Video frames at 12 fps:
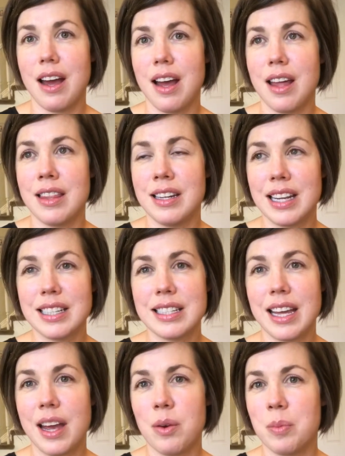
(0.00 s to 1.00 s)
the next day
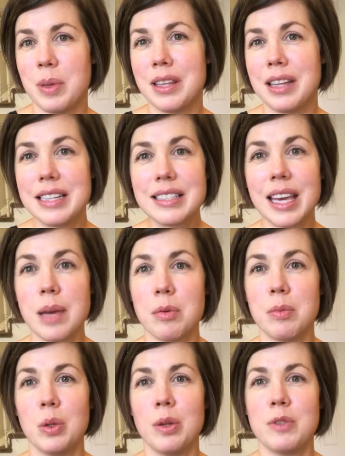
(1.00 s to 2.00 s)
I will be less
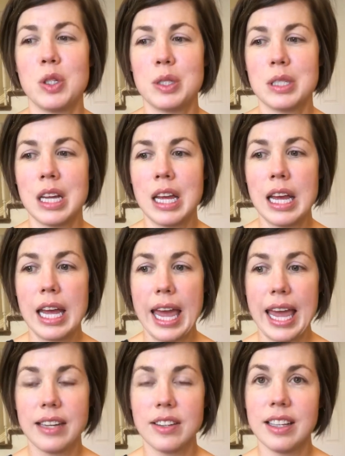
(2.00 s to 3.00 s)
capable of just
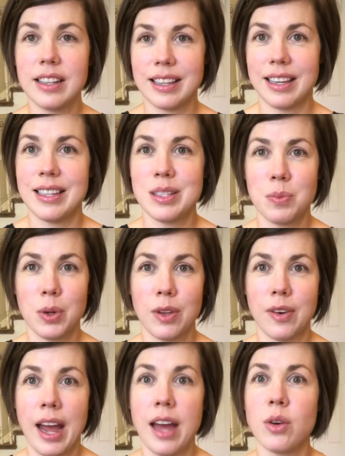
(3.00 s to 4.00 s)
handling the kids where they're
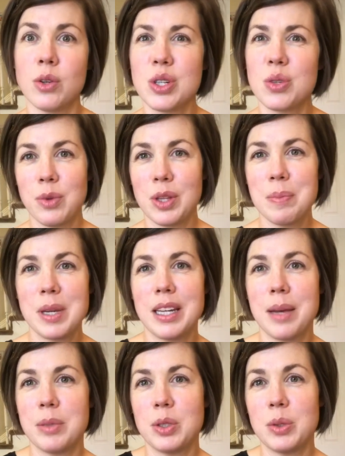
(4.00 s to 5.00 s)
at, or just really being
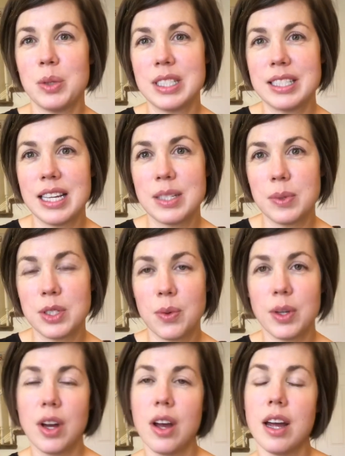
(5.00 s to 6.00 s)
able to assess what's
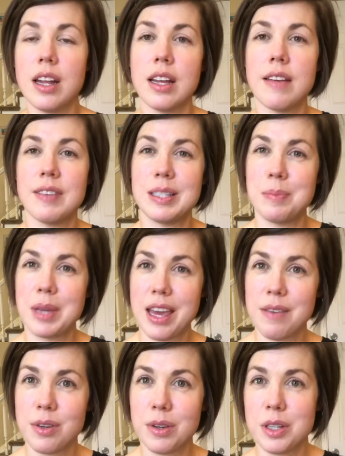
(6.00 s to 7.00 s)
going on, if it's
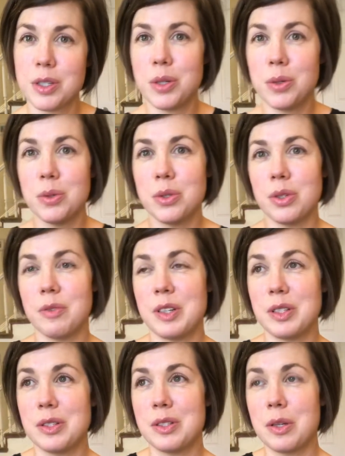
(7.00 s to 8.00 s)
behavior issues, if
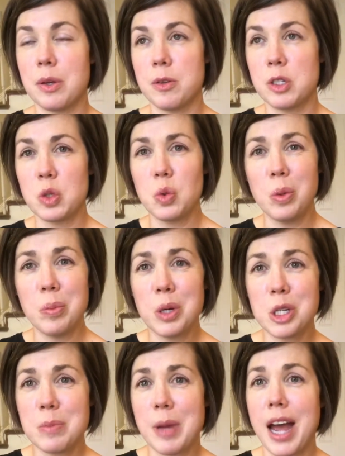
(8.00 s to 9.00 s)
it's school
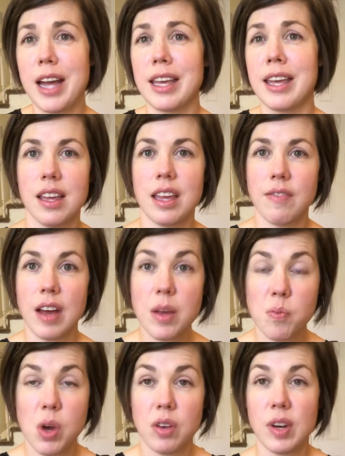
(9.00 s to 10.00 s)
pushback. If I
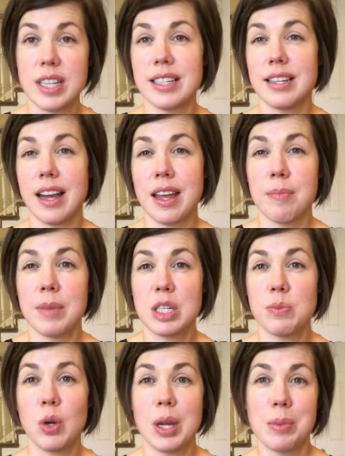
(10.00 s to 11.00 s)
am well rested, I am much
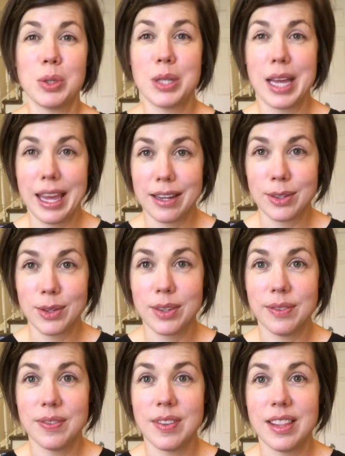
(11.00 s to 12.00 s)
more able to handle
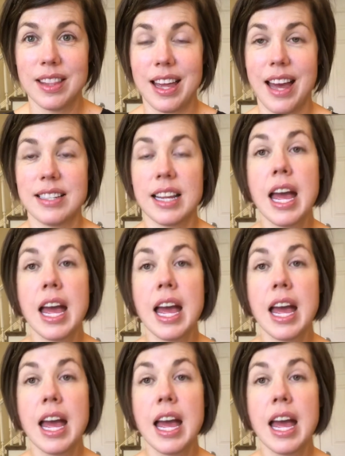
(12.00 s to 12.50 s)
that.